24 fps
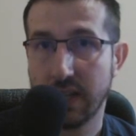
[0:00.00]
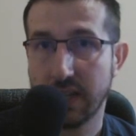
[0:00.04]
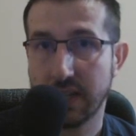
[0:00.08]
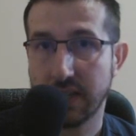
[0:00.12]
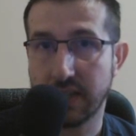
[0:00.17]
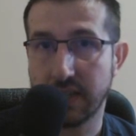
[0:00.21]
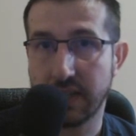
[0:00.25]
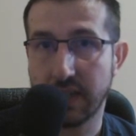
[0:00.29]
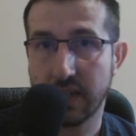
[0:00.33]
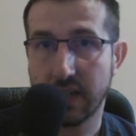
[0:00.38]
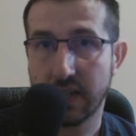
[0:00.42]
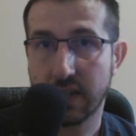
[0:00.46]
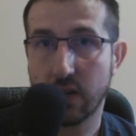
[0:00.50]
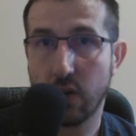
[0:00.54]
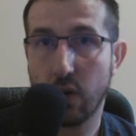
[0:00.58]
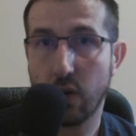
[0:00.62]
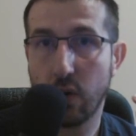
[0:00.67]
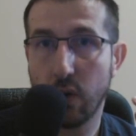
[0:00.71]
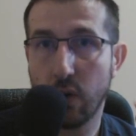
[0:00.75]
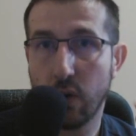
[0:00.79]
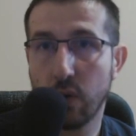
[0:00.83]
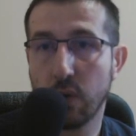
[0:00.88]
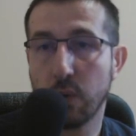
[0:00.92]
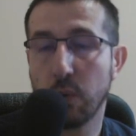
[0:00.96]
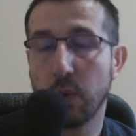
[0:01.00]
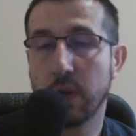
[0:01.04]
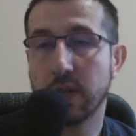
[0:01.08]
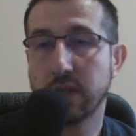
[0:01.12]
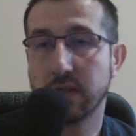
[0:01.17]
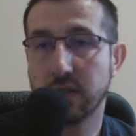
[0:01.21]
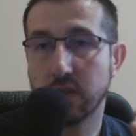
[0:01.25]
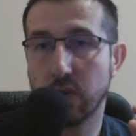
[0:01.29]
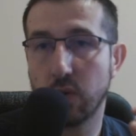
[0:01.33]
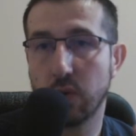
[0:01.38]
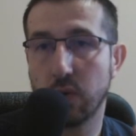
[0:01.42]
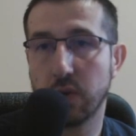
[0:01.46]
they are
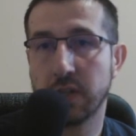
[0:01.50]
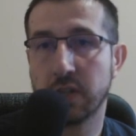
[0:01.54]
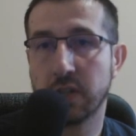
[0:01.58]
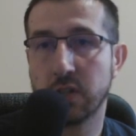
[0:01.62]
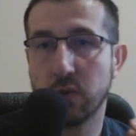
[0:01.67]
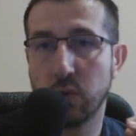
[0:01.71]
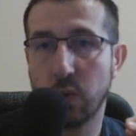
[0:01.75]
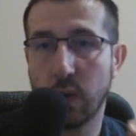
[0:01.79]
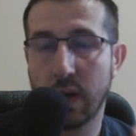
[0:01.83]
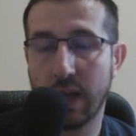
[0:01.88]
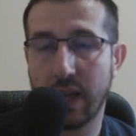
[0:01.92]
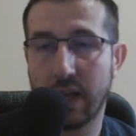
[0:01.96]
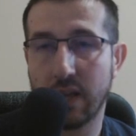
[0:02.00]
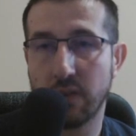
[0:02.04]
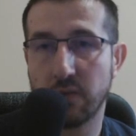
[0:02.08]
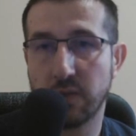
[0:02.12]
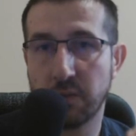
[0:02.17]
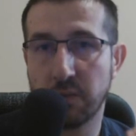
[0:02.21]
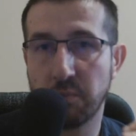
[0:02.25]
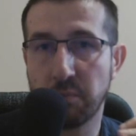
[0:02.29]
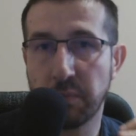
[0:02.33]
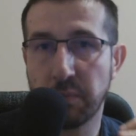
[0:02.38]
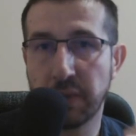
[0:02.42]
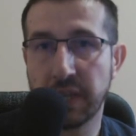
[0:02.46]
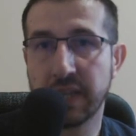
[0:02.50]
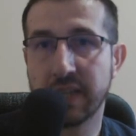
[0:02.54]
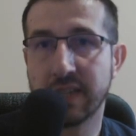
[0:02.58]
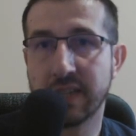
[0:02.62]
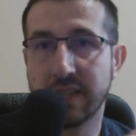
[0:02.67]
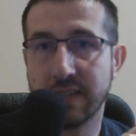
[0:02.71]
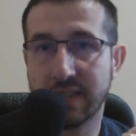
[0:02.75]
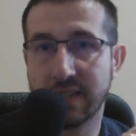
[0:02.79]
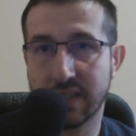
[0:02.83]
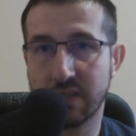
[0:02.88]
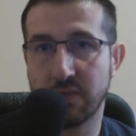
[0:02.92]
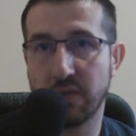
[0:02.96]
always going to have a big
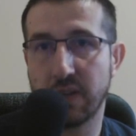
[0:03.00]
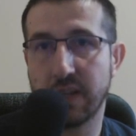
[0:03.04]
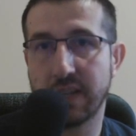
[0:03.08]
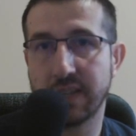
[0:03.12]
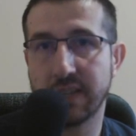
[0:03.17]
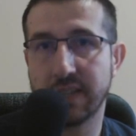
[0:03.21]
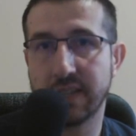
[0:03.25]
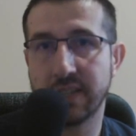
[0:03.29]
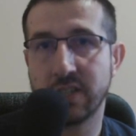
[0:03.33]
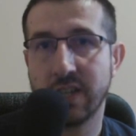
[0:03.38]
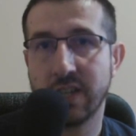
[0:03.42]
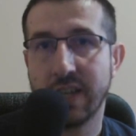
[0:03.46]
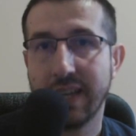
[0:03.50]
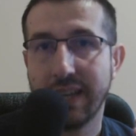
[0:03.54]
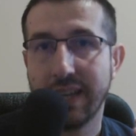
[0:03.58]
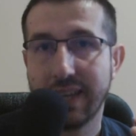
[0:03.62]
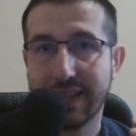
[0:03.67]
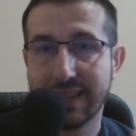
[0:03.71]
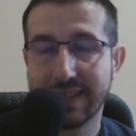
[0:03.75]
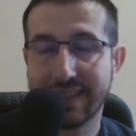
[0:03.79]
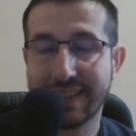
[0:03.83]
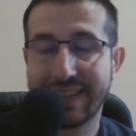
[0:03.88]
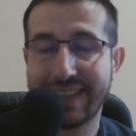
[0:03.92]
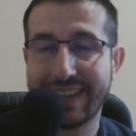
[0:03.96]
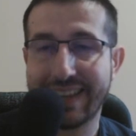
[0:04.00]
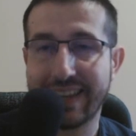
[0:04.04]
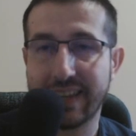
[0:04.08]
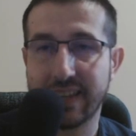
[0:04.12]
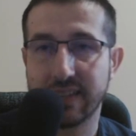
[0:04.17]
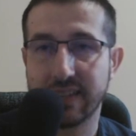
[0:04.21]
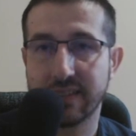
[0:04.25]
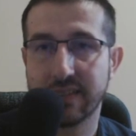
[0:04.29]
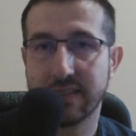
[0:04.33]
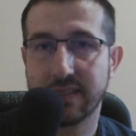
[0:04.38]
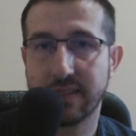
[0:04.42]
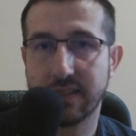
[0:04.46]
disadvantage
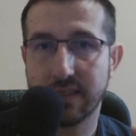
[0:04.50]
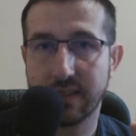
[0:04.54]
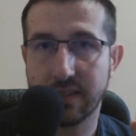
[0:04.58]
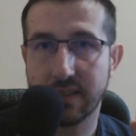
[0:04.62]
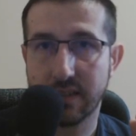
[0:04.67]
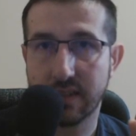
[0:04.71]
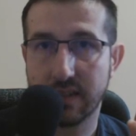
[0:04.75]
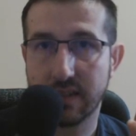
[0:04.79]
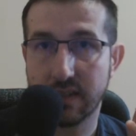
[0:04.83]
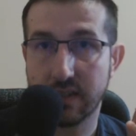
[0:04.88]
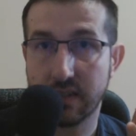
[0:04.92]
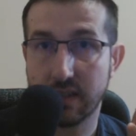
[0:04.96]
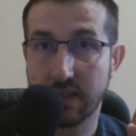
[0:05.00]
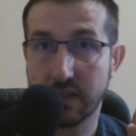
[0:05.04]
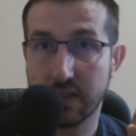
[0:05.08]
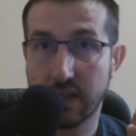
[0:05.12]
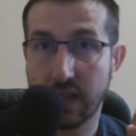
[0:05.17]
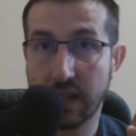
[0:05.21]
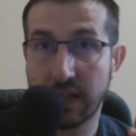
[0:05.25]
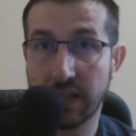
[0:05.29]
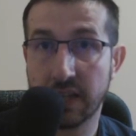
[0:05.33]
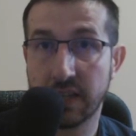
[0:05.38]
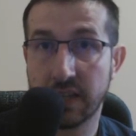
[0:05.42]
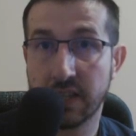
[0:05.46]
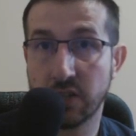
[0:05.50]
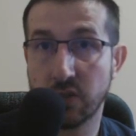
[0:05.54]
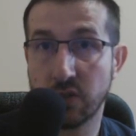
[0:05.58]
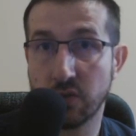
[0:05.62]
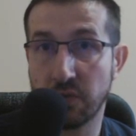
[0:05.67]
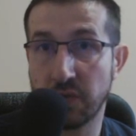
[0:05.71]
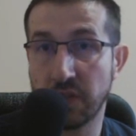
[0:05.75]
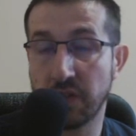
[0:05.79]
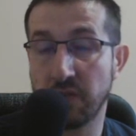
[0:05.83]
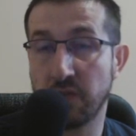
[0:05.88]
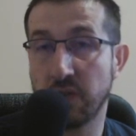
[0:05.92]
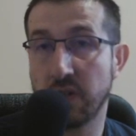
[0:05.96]
against Lineage
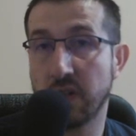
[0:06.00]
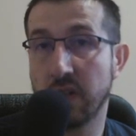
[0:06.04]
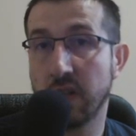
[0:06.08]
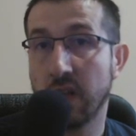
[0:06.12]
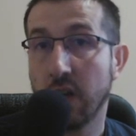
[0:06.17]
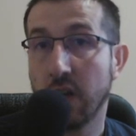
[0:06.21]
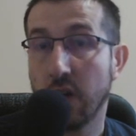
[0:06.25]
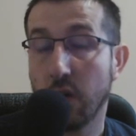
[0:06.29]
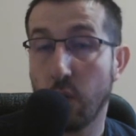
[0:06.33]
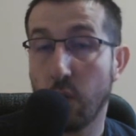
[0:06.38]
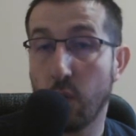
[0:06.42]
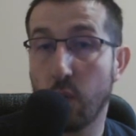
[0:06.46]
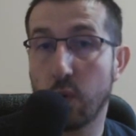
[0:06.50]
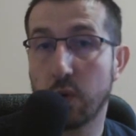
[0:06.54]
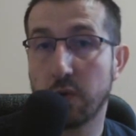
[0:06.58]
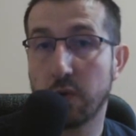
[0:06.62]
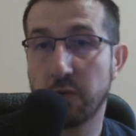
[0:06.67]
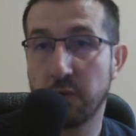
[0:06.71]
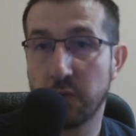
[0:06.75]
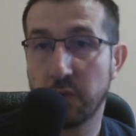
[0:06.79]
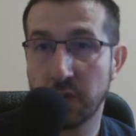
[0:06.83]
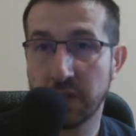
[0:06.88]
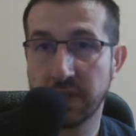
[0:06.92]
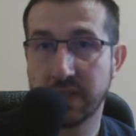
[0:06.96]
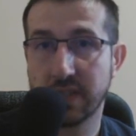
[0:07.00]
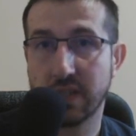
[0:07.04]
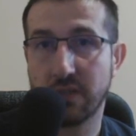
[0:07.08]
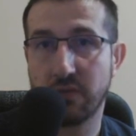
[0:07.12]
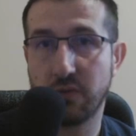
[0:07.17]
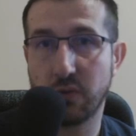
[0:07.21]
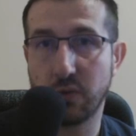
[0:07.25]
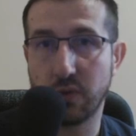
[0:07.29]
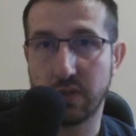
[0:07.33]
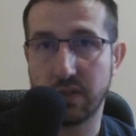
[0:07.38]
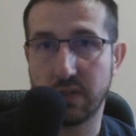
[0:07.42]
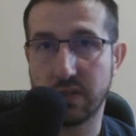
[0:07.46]
of Evil or Frieza
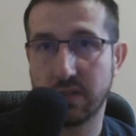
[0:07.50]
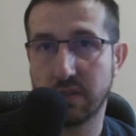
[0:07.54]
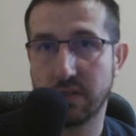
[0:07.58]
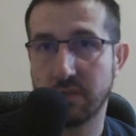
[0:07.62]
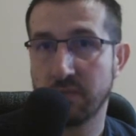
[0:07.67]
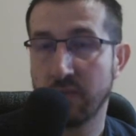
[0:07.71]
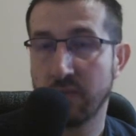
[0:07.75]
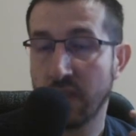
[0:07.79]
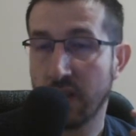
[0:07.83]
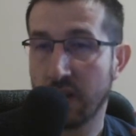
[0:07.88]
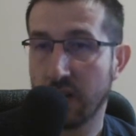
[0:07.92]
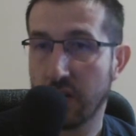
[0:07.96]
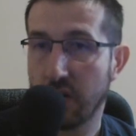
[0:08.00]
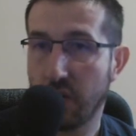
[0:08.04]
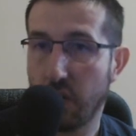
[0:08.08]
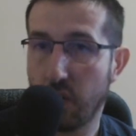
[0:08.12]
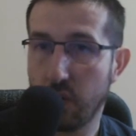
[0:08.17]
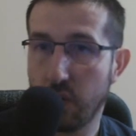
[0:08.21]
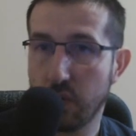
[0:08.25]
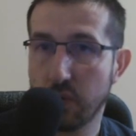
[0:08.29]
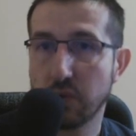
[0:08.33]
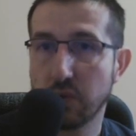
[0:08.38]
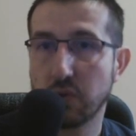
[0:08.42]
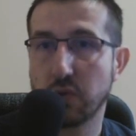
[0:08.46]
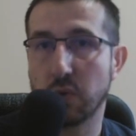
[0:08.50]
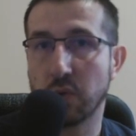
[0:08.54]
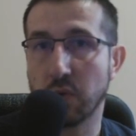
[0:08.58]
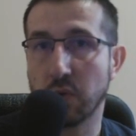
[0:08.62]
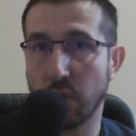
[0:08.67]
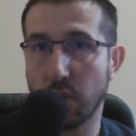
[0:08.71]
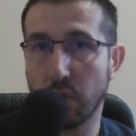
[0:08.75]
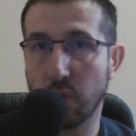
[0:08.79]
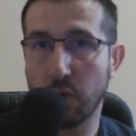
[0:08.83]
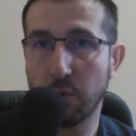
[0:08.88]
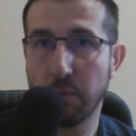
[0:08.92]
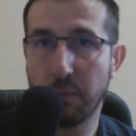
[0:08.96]
Force. Also,
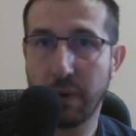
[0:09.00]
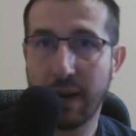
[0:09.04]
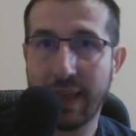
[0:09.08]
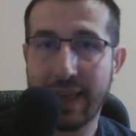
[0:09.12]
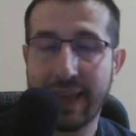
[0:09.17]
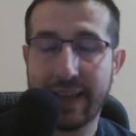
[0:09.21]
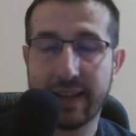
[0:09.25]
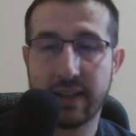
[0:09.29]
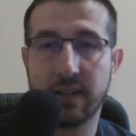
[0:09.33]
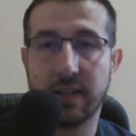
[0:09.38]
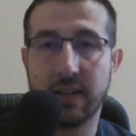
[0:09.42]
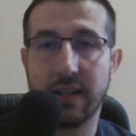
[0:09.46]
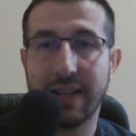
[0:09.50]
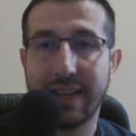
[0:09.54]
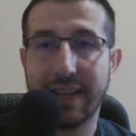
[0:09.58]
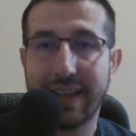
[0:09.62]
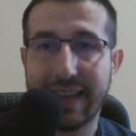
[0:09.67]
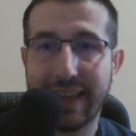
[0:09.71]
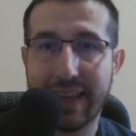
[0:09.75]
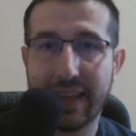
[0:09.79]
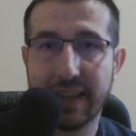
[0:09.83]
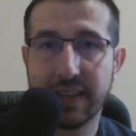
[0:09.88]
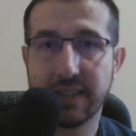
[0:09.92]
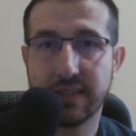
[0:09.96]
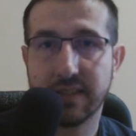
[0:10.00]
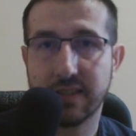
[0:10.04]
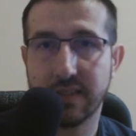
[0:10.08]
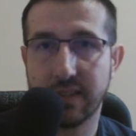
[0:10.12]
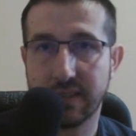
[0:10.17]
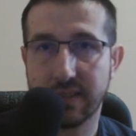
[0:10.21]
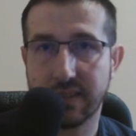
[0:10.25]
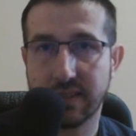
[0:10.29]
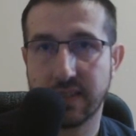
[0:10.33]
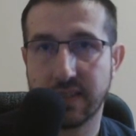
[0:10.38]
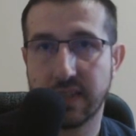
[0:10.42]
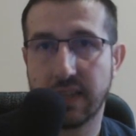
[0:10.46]
Goku Black hates the
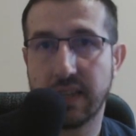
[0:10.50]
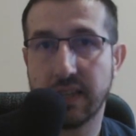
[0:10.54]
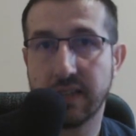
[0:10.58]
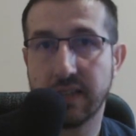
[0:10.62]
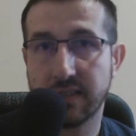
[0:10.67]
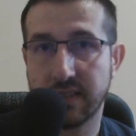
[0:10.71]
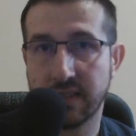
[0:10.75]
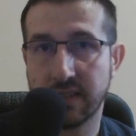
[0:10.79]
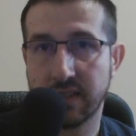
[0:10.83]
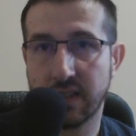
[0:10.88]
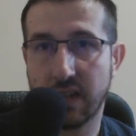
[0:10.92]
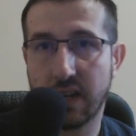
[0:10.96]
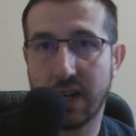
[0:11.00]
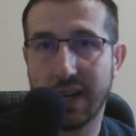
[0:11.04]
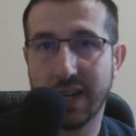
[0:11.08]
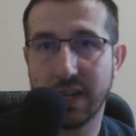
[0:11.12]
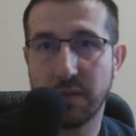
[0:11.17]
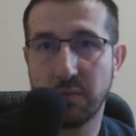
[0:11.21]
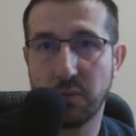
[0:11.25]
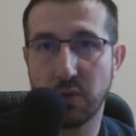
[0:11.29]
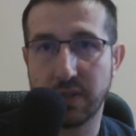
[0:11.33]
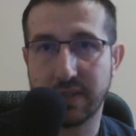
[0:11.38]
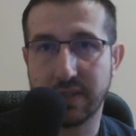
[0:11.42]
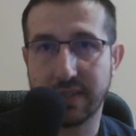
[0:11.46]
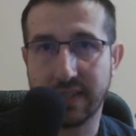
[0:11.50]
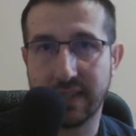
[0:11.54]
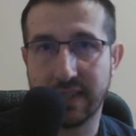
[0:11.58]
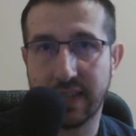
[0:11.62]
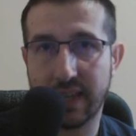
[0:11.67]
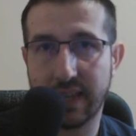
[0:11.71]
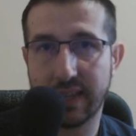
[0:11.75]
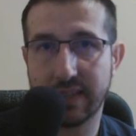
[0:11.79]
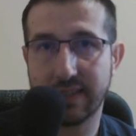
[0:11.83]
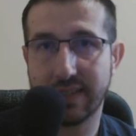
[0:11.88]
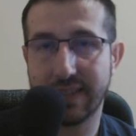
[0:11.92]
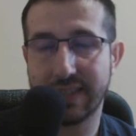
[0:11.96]
Saiyans and the hybrids and
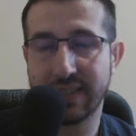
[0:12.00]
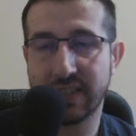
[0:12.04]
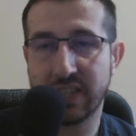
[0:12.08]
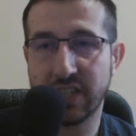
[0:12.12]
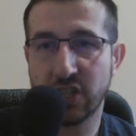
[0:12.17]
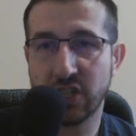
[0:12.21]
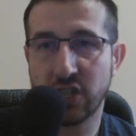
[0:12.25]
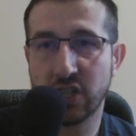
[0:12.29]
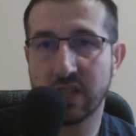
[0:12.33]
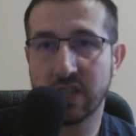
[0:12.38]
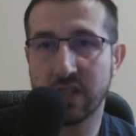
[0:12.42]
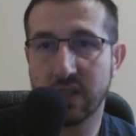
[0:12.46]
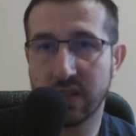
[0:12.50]
has additional